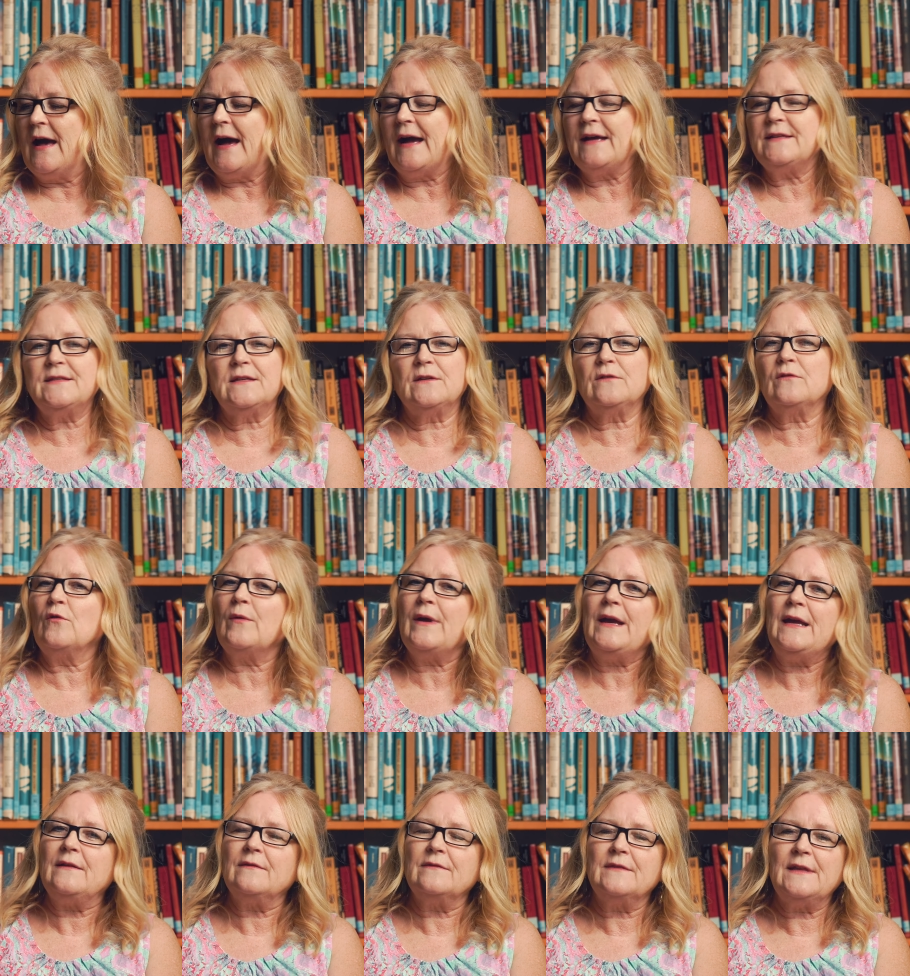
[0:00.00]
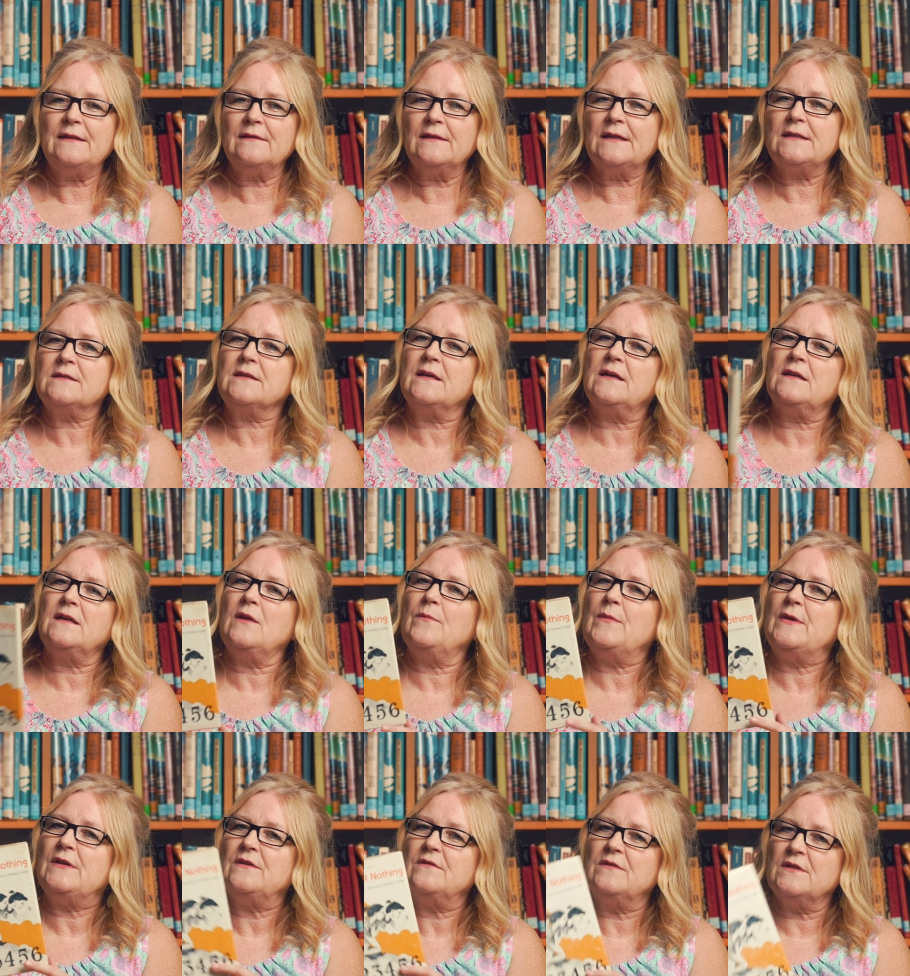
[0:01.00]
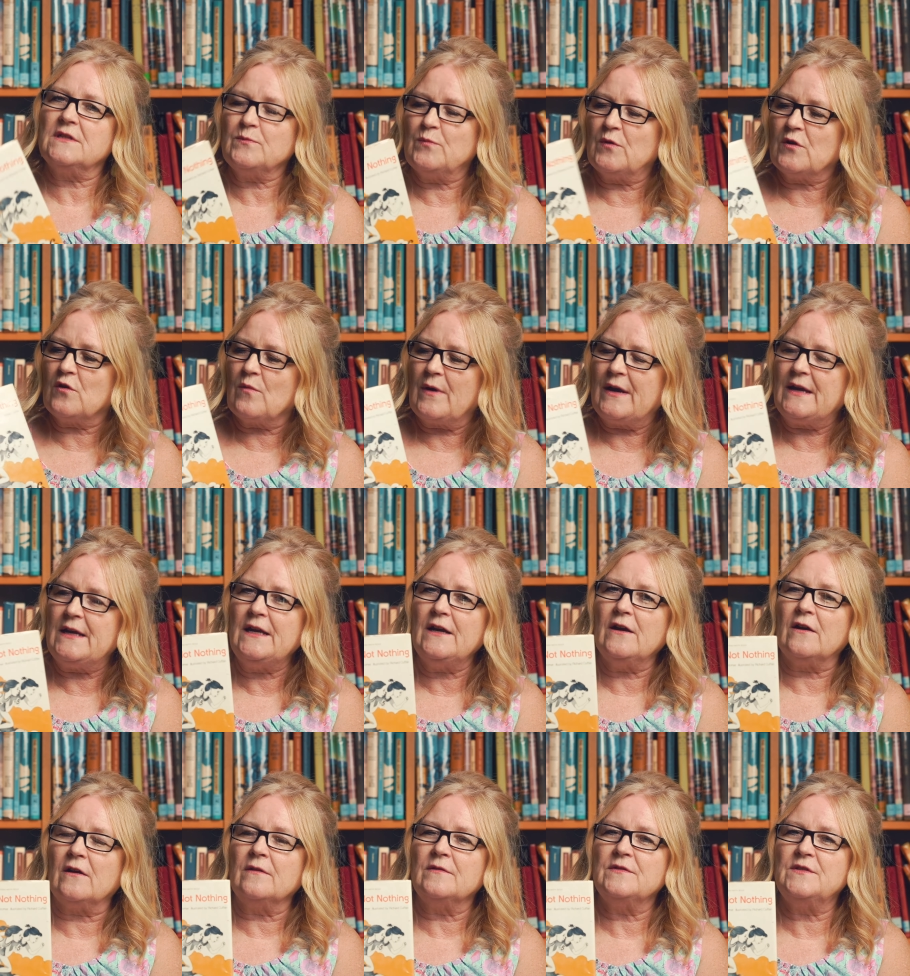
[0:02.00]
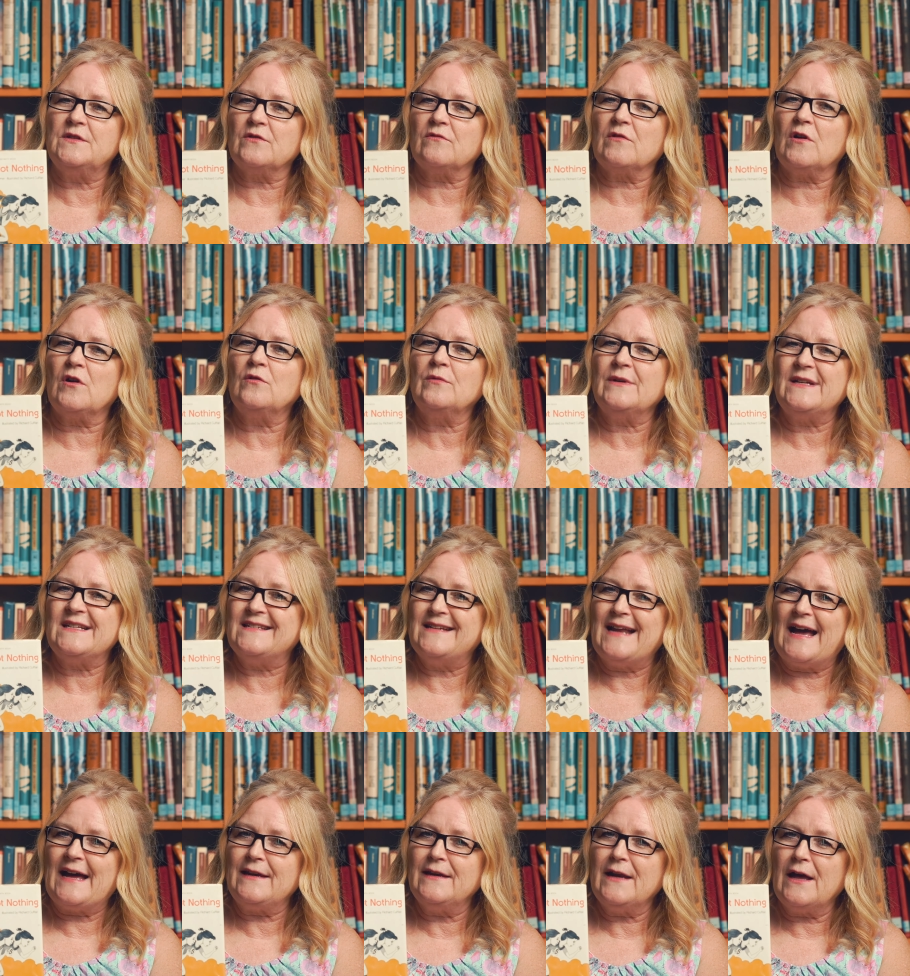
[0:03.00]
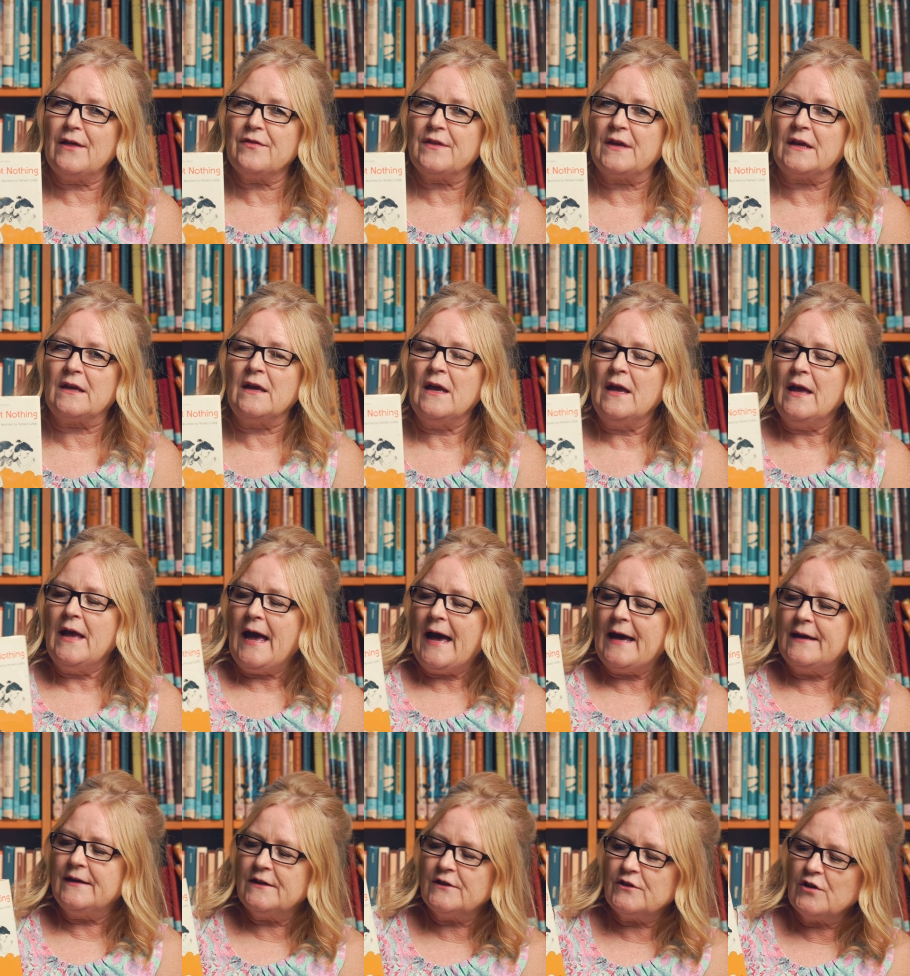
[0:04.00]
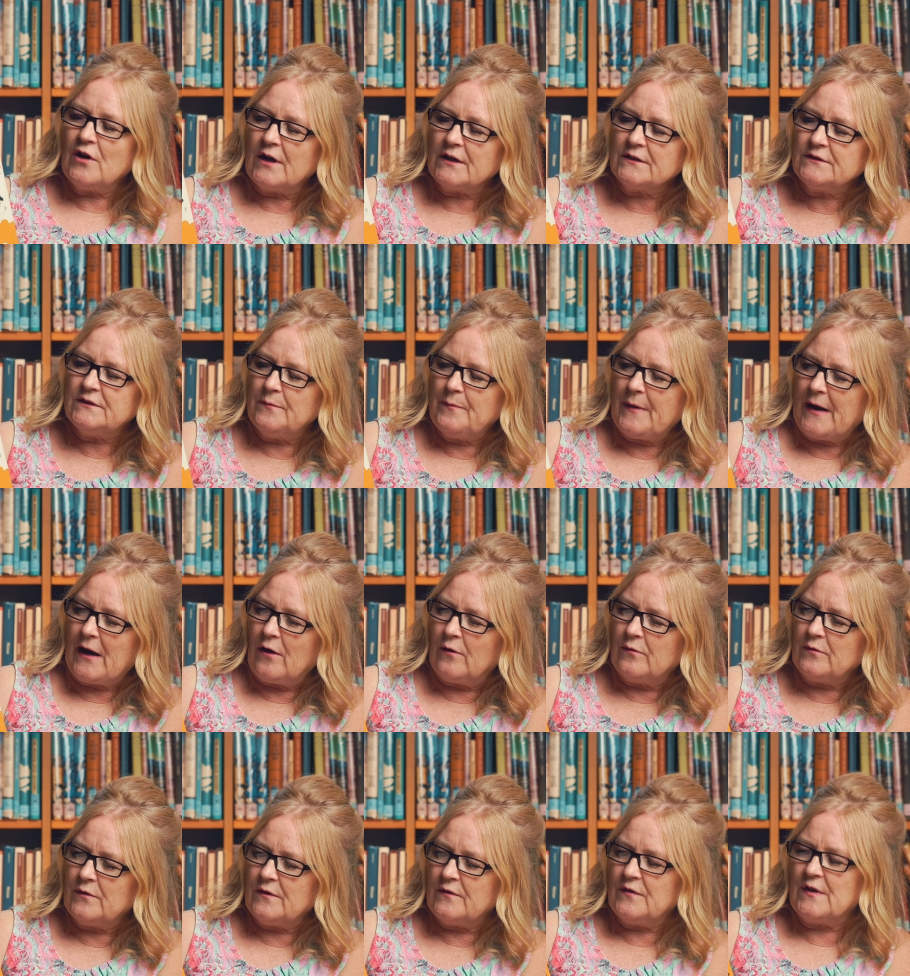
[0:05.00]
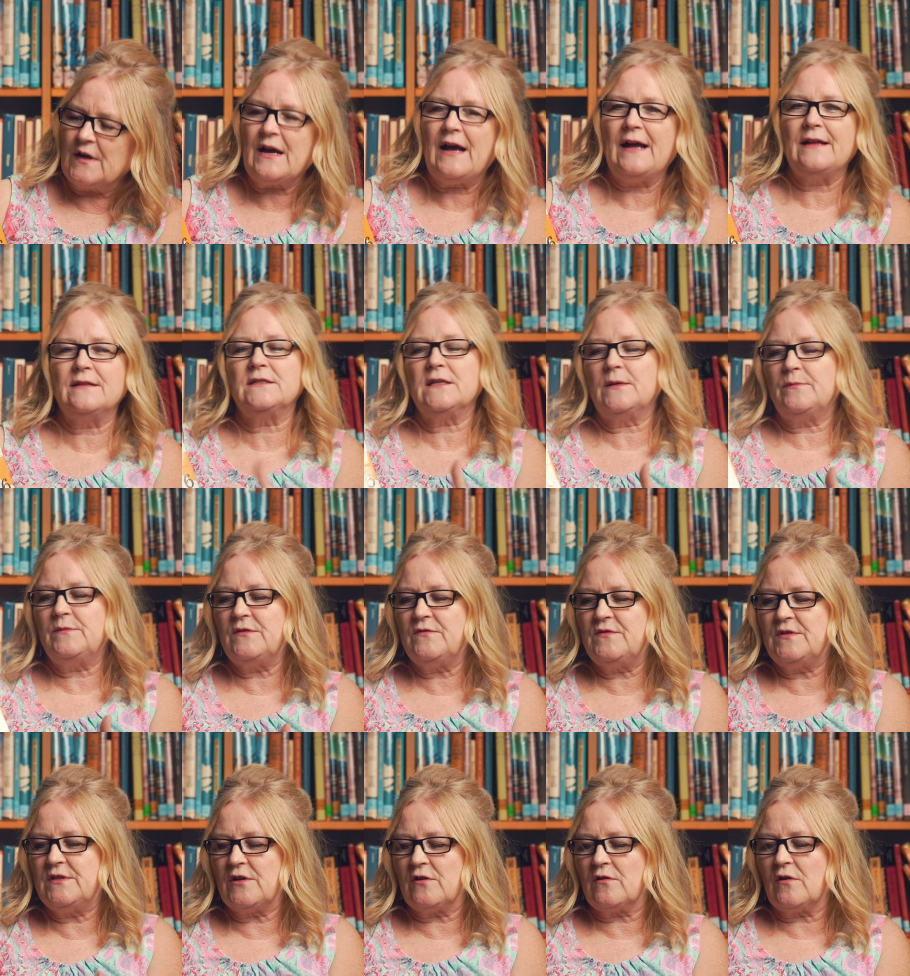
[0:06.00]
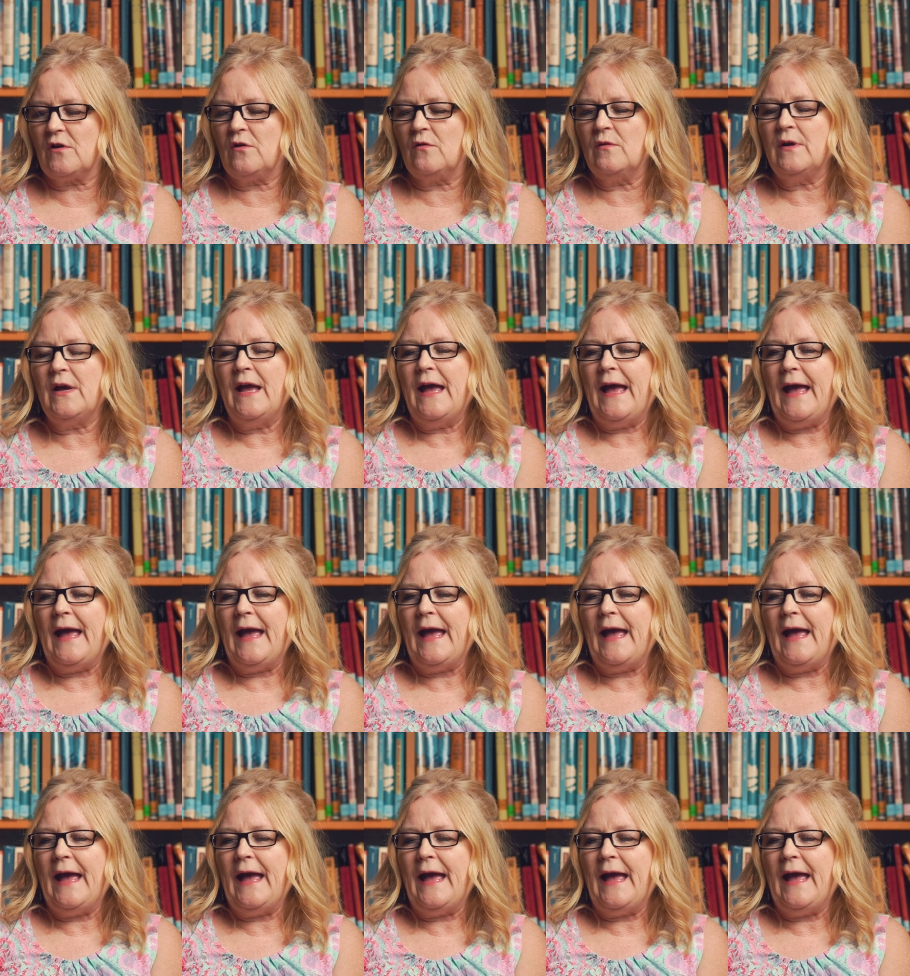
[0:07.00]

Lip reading: I said, great, then let's get him into this book right here. Zero is not nothing. And it talks about the concept of zero.